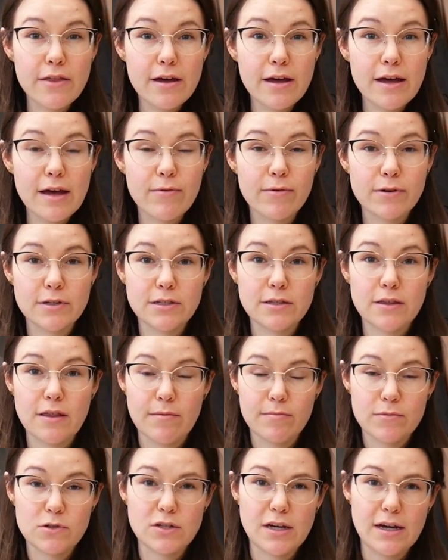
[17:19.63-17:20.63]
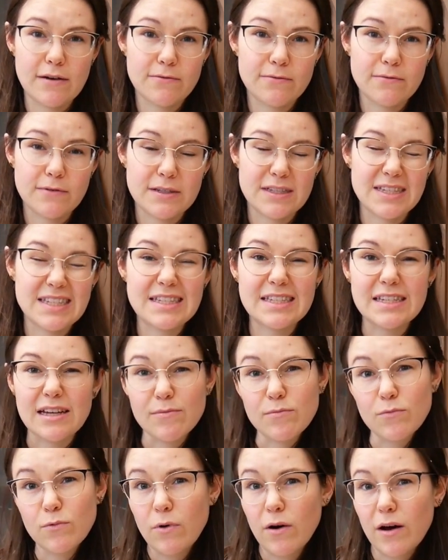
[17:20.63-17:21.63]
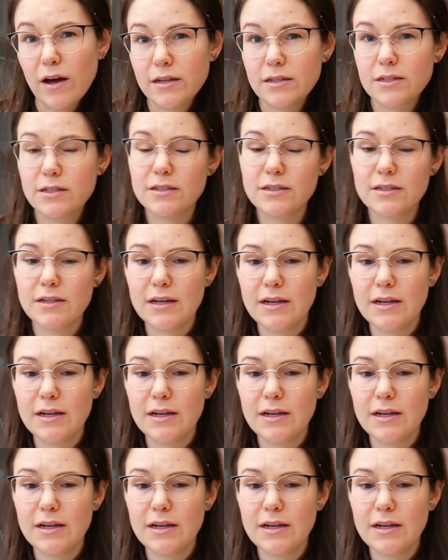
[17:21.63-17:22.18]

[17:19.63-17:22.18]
I wanted them to have a somewhat